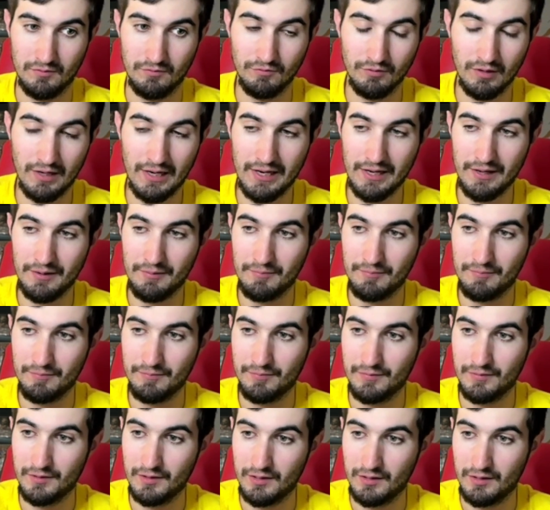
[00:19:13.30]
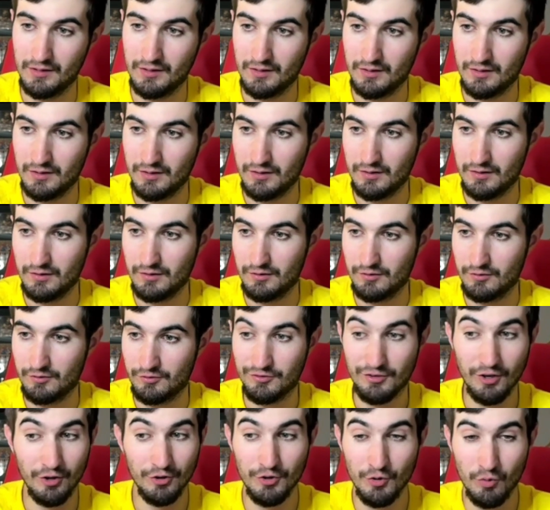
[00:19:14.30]
Right.
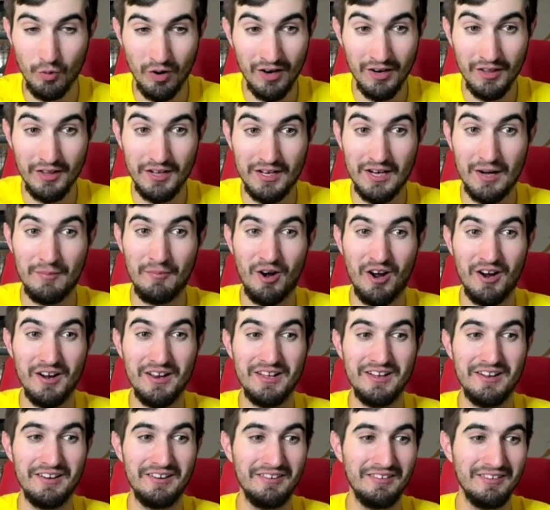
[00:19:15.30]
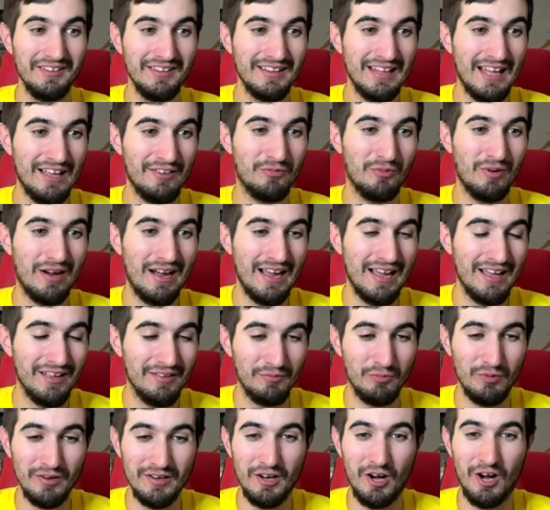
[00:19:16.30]
So you wanted to come on here. That's why I
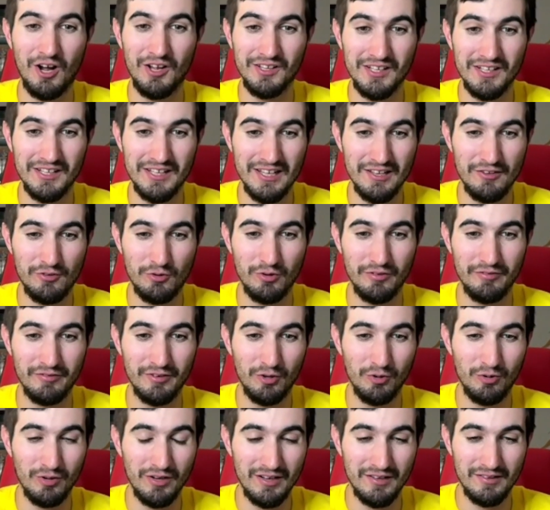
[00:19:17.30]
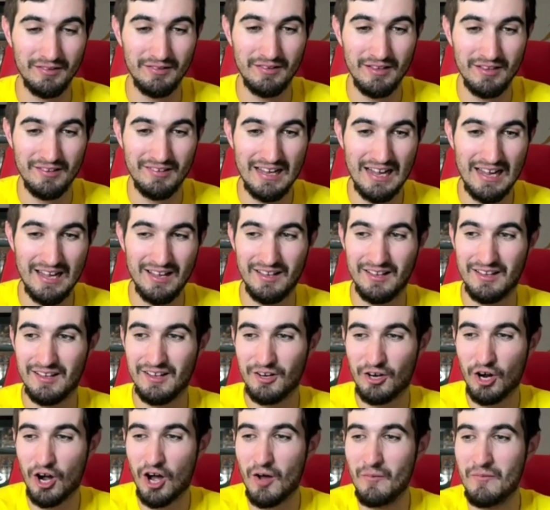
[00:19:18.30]
went on the Discord real quick. This guy
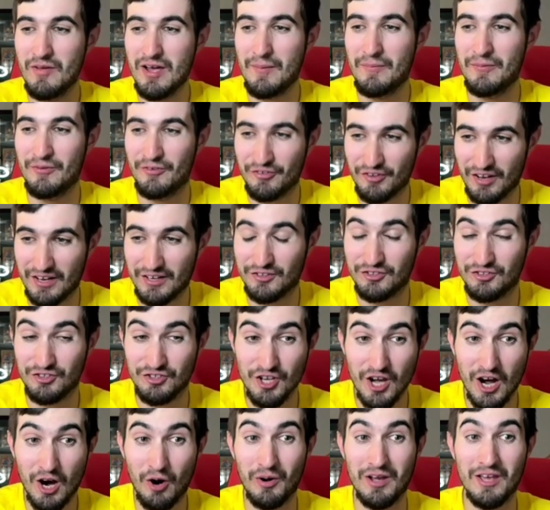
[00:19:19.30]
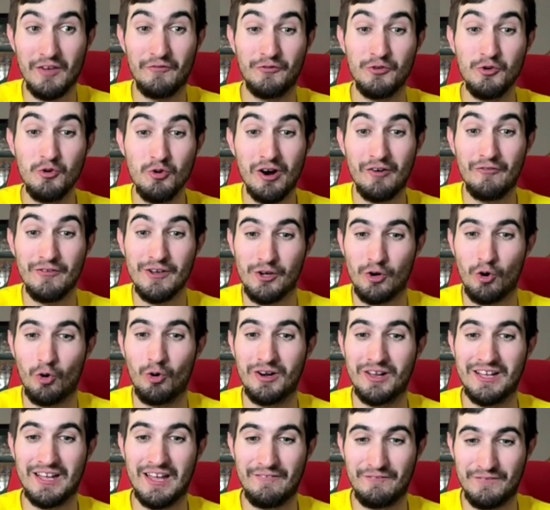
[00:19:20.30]
called me up and he was like, yo, if you are
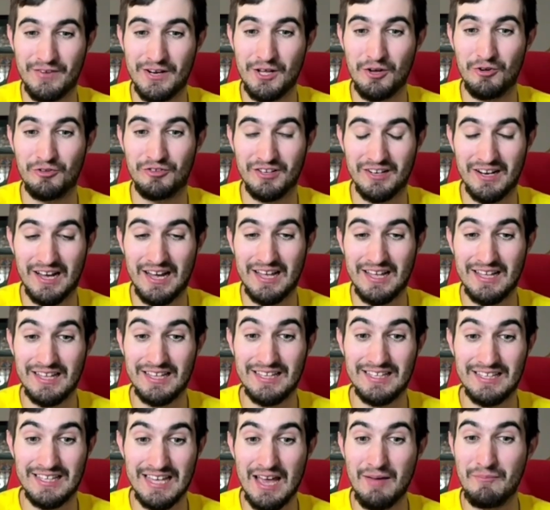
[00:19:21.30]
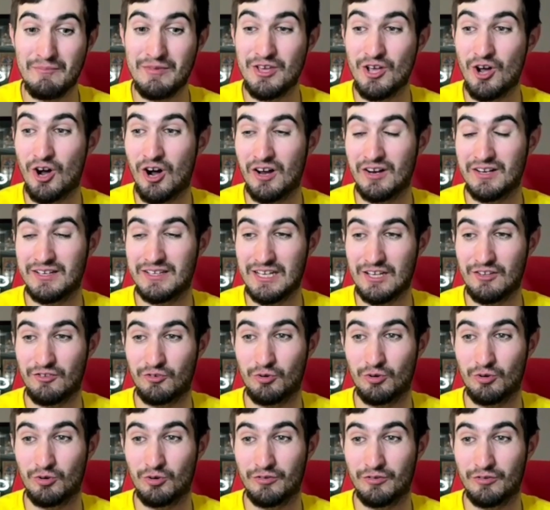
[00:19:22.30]
recording a video tonight, get me on
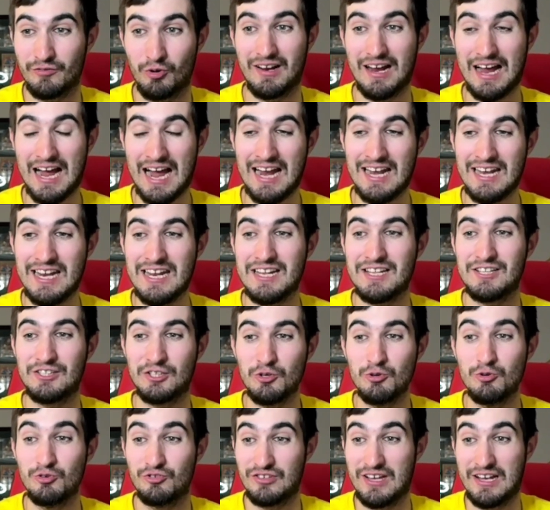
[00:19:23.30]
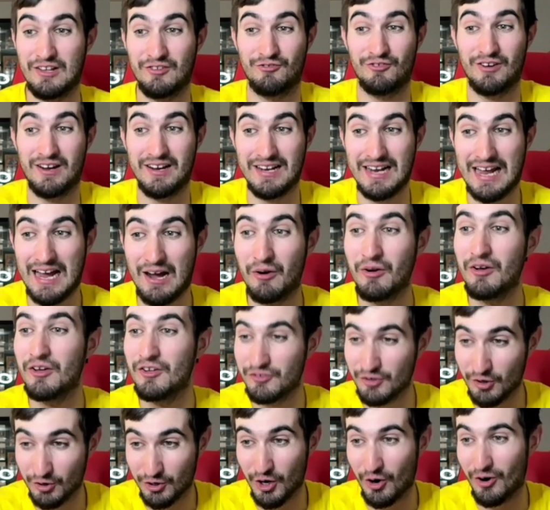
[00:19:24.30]
Discord real quick. I need 2 cents right now.
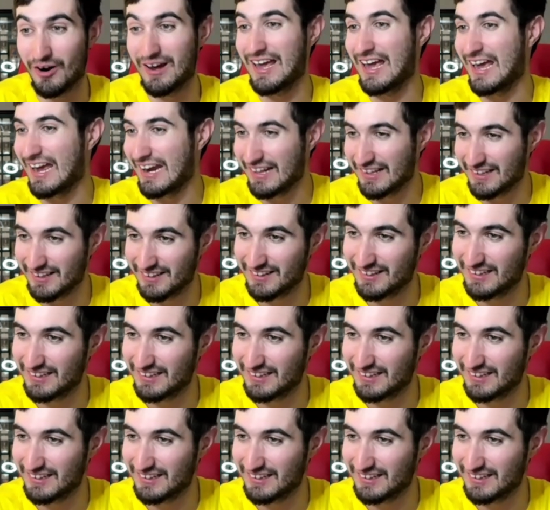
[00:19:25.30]
So go ahead.